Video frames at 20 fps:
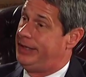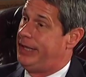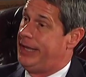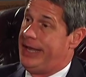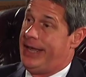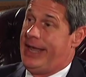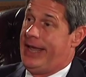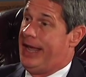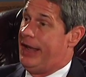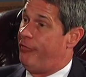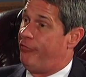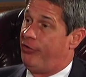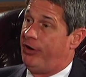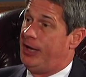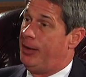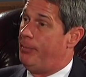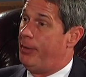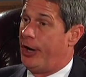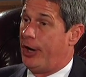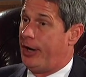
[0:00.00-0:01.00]
Think every
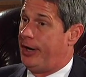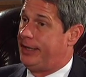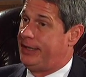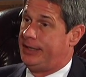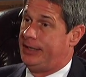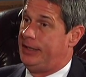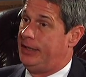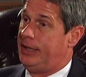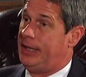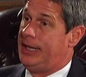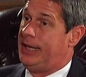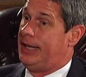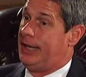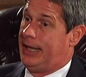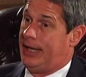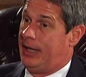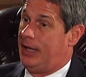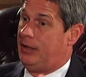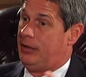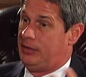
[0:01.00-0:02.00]
American
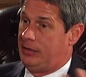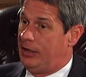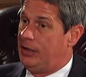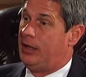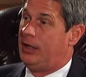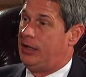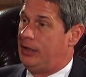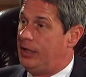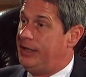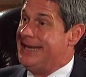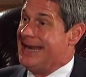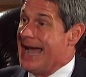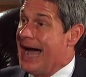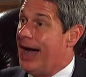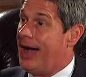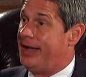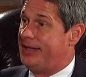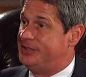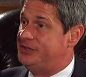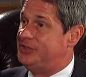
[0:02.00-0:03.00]

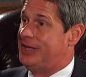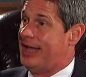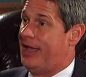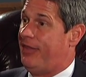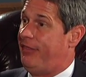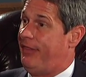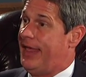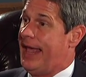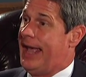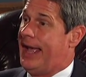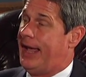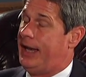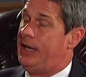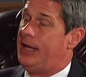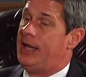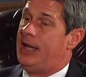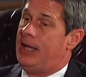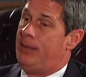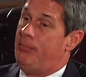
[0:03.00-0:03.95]
nods at that,